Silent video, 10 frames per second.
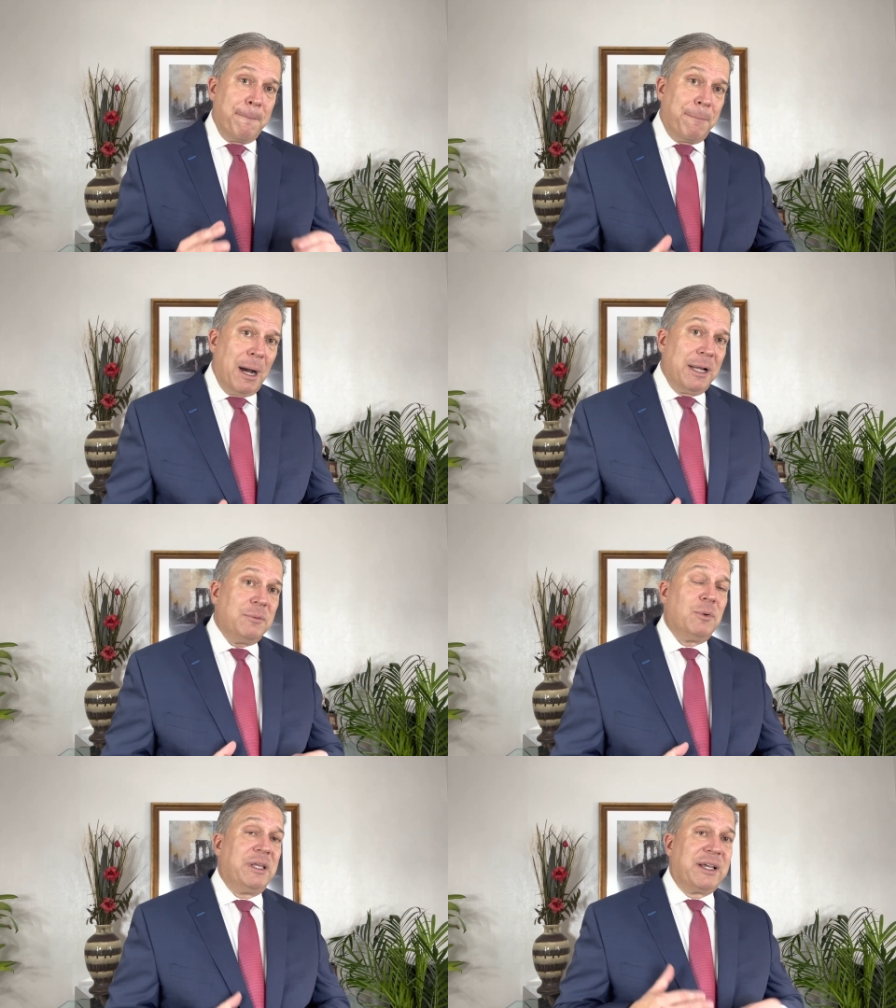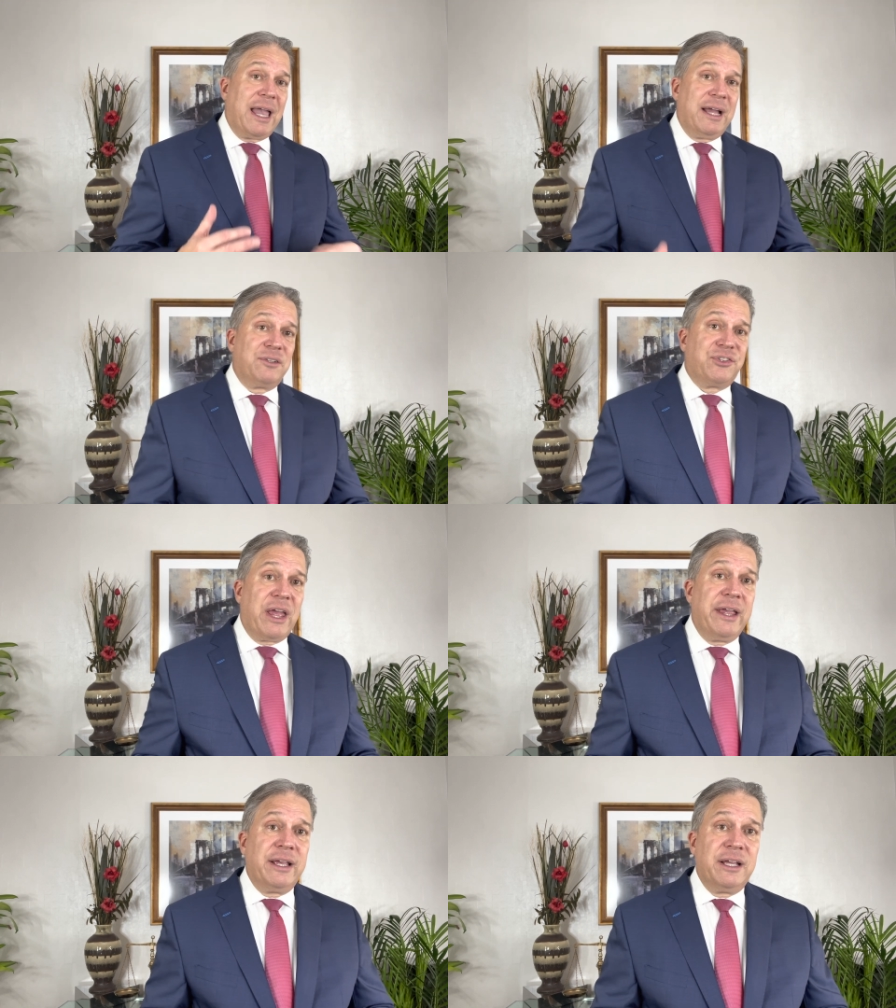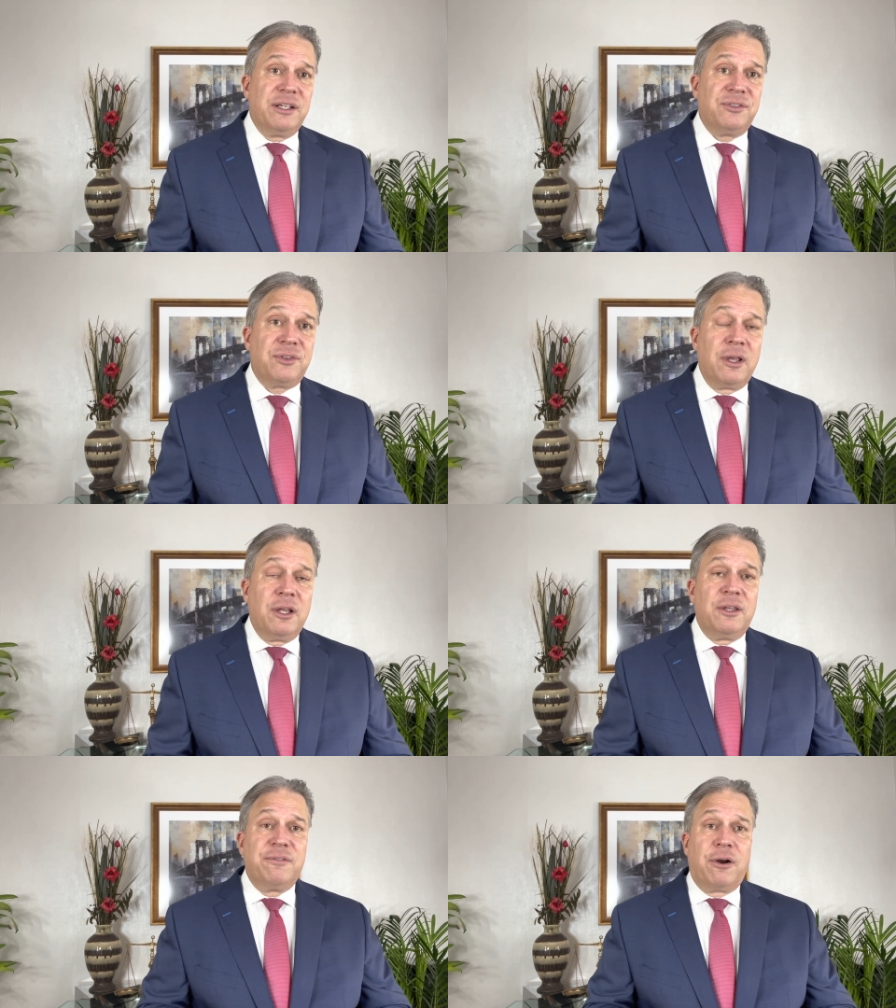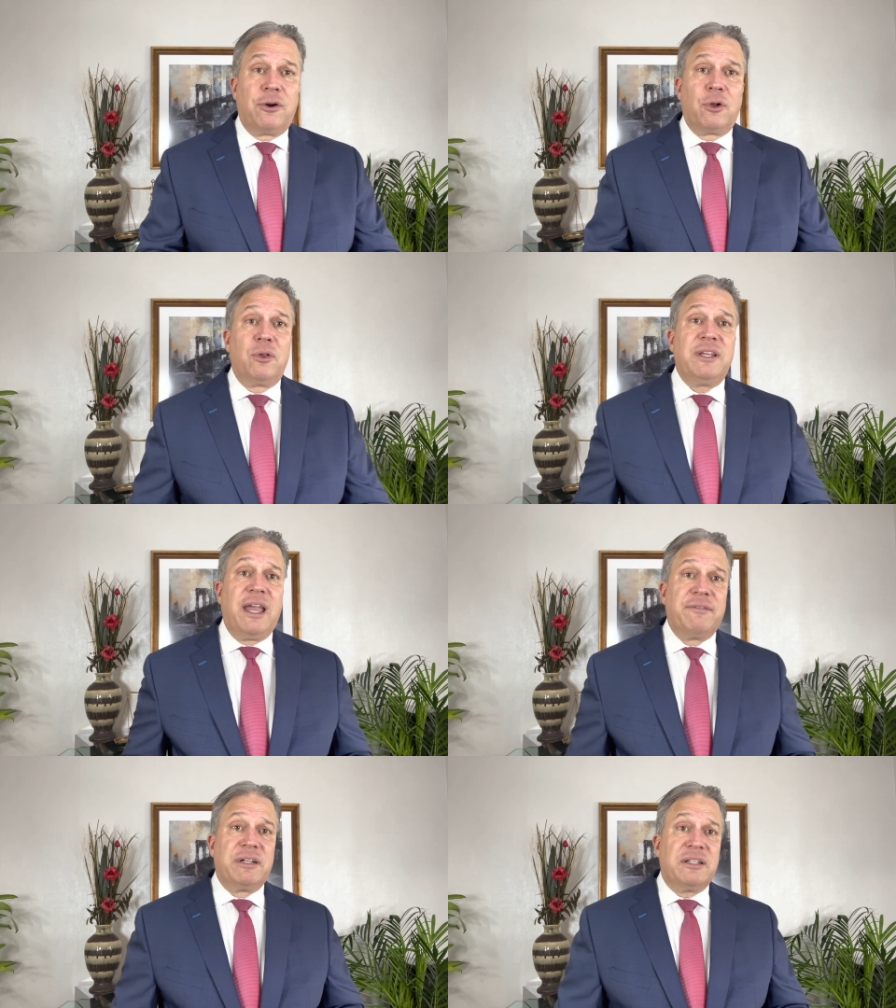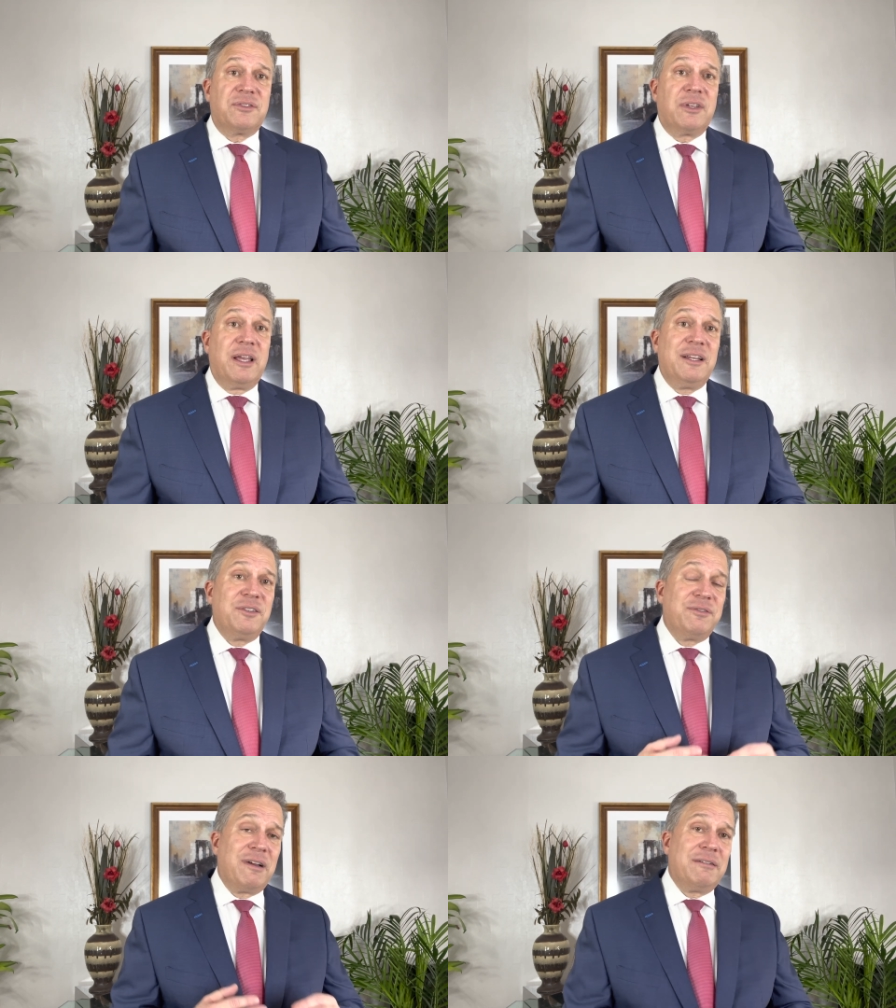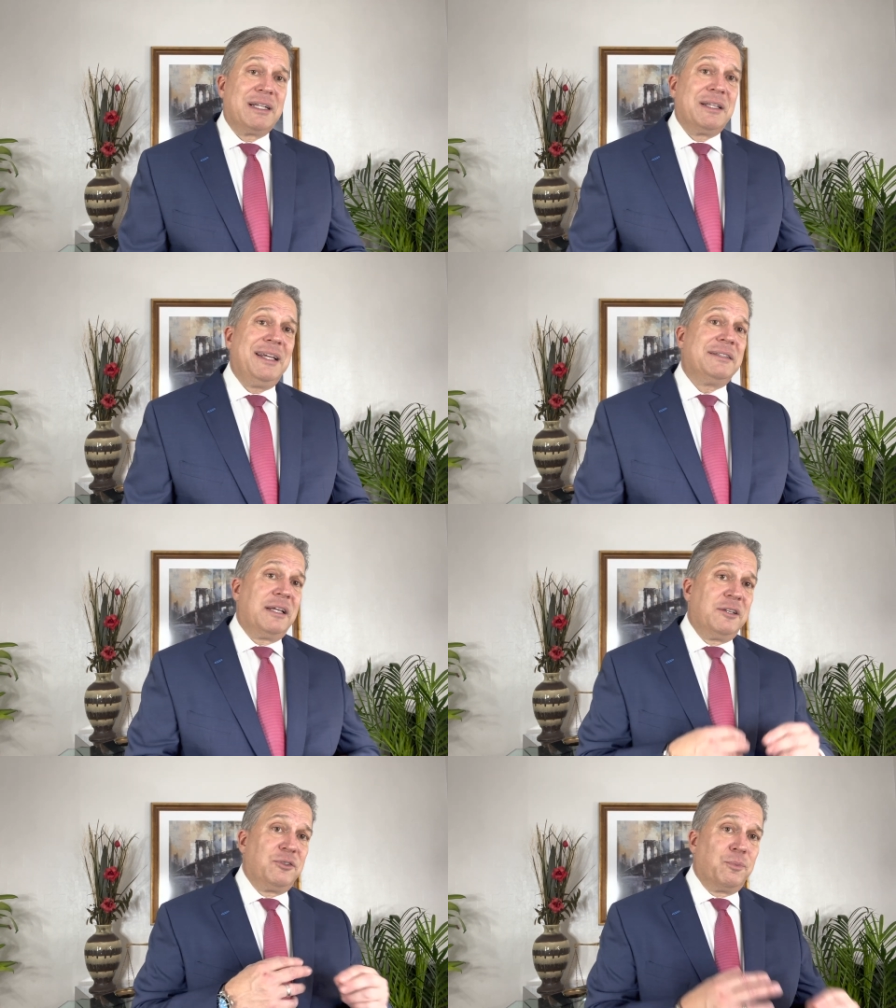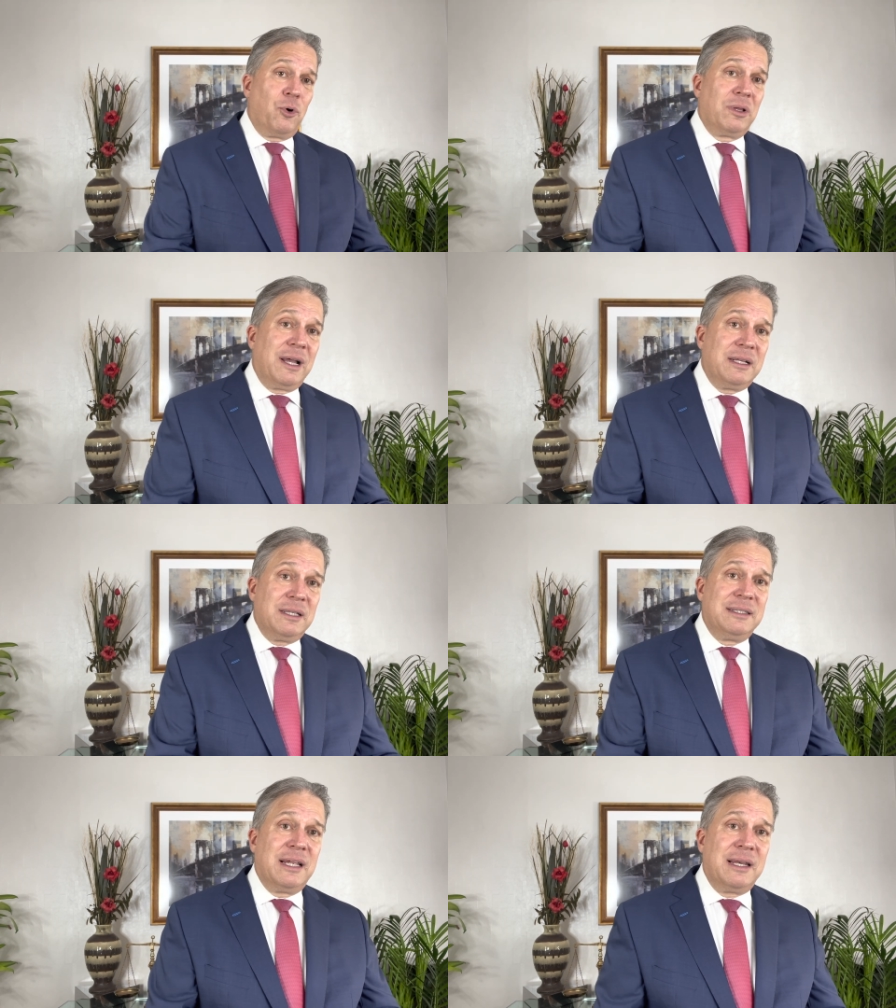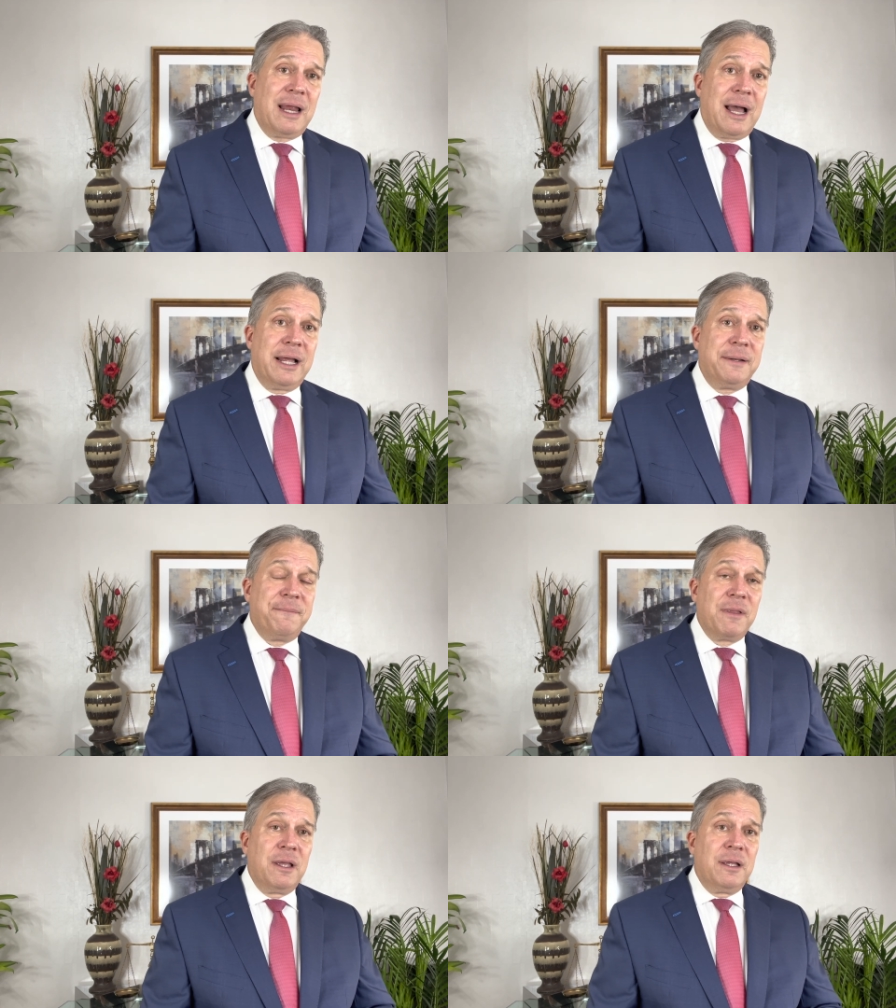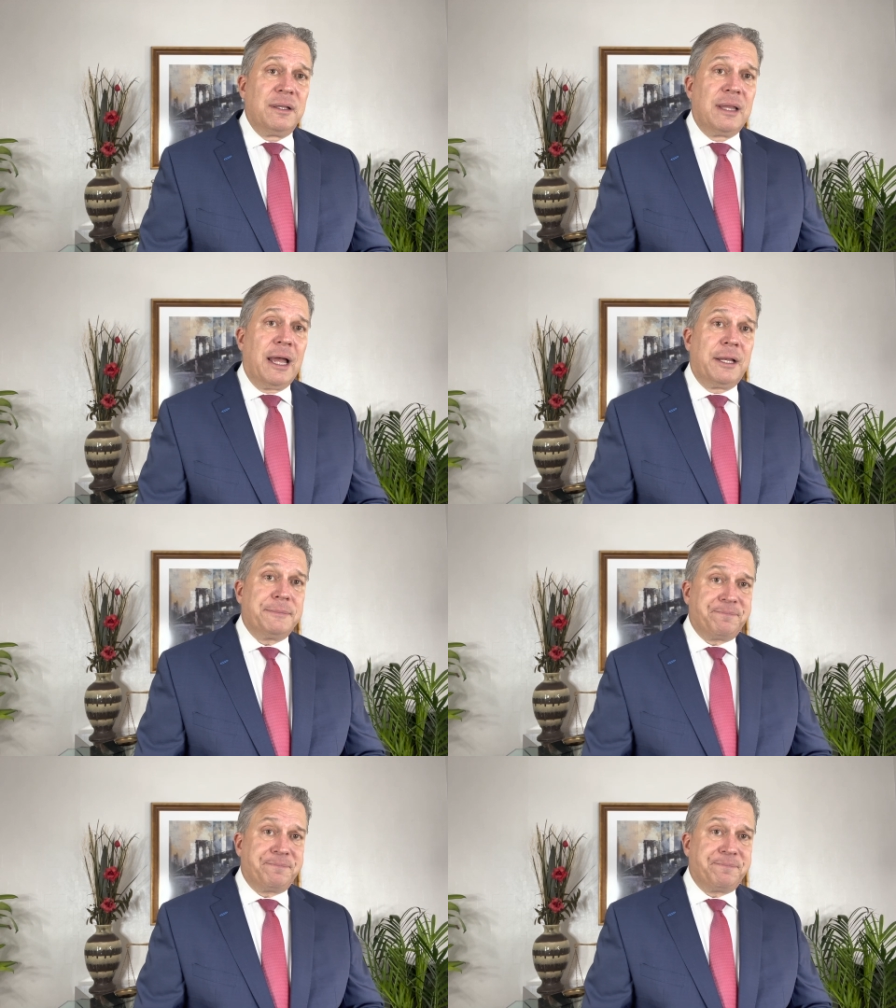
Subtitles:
But what you can say is, you've heard all the evidence. It is very clear that it is more likely than not that